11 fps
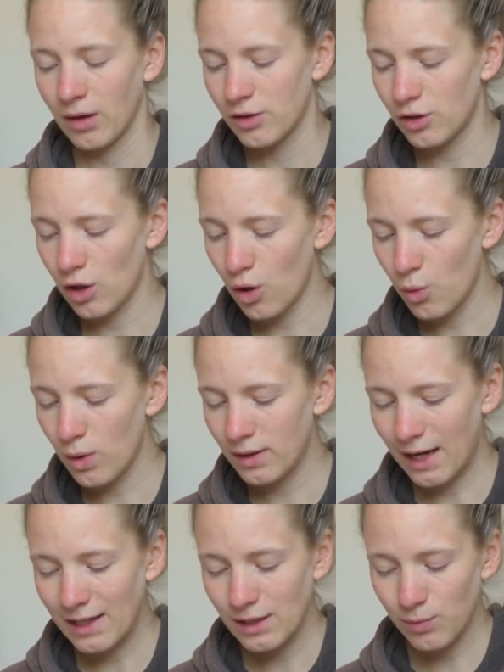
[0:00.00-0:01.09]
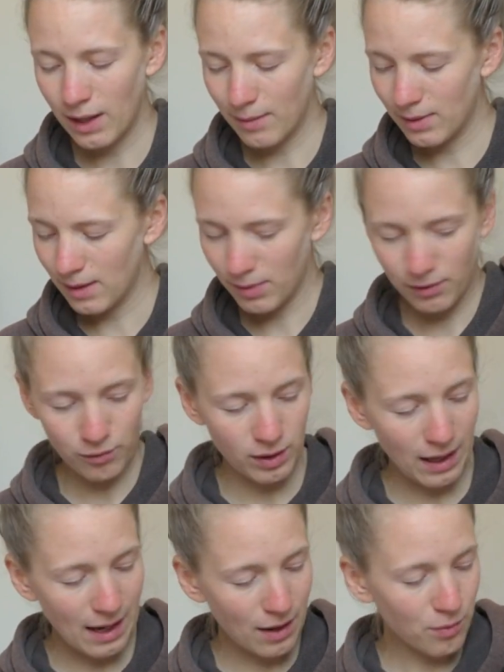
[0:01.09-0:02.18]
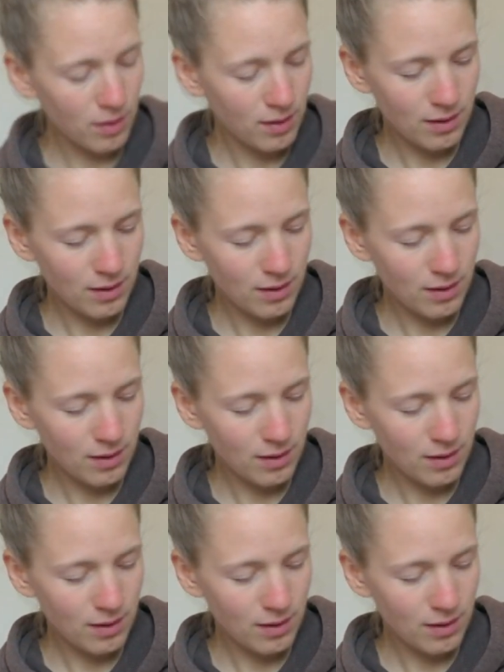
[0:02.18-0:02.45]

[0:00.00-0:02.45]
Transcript: So that is what I'm keeping for now.